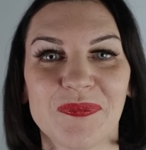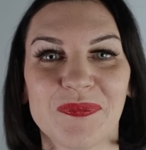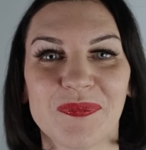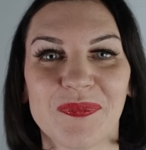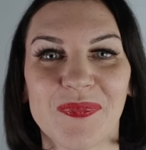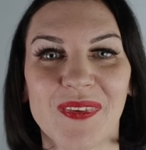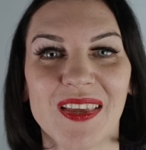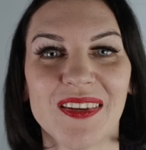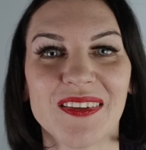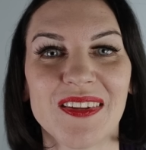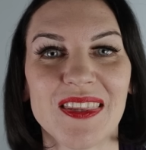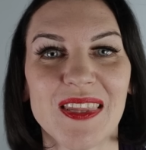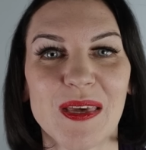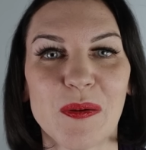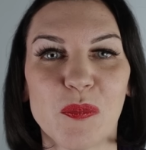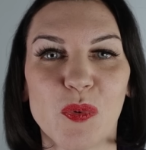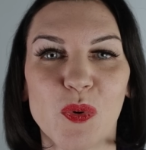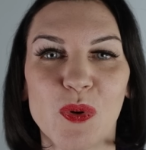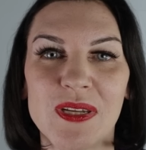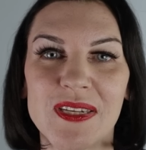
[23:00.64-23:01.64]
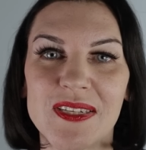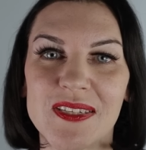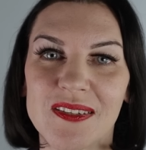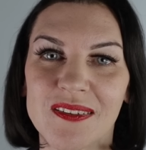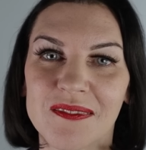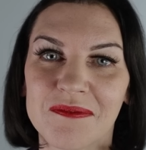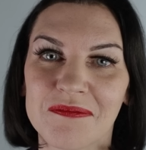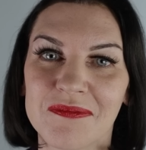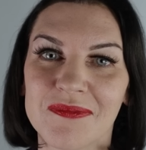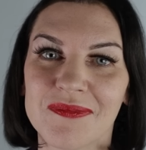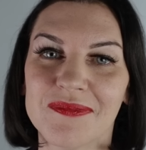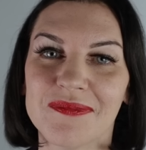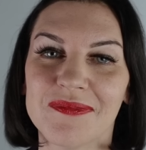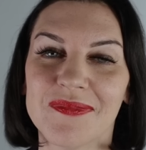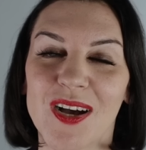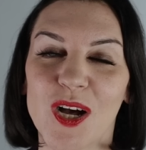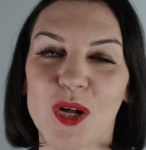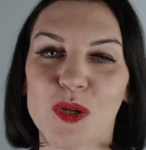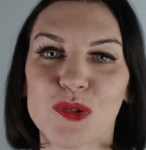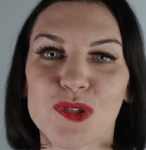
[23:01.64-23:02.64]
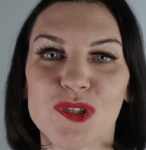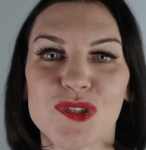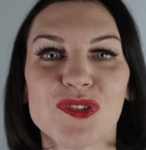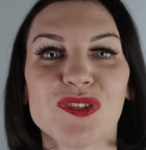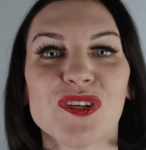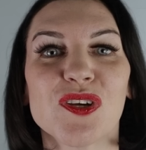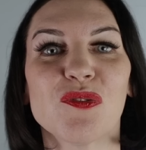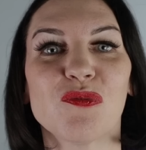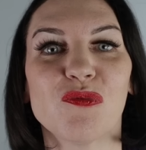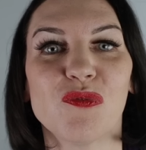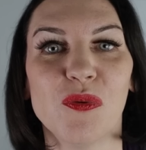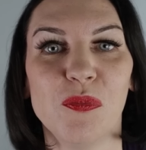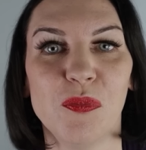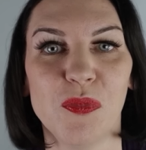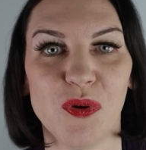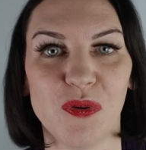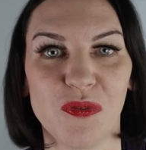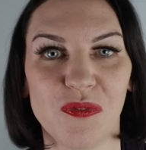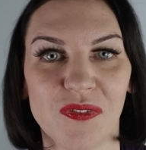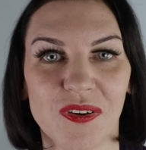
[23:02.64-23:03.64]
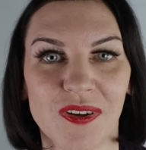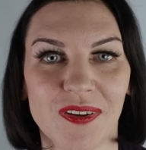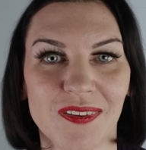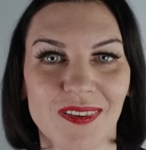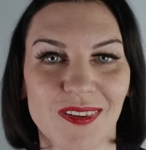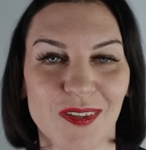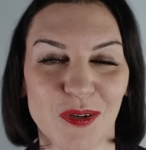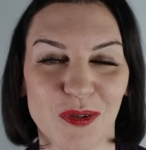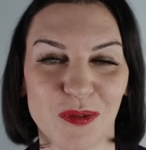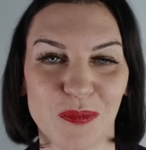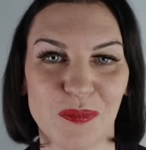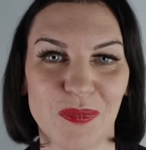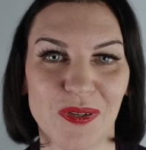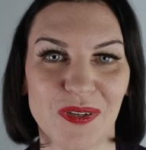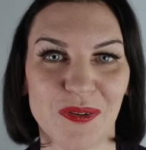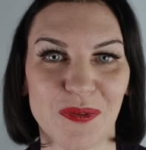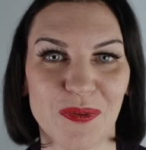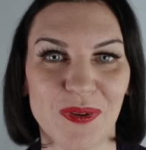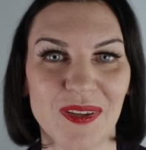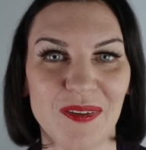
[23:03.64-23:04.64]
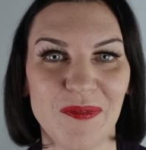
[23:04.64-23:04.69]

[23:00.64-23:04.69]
And at that point, I'll just remove the cotton bud, okay?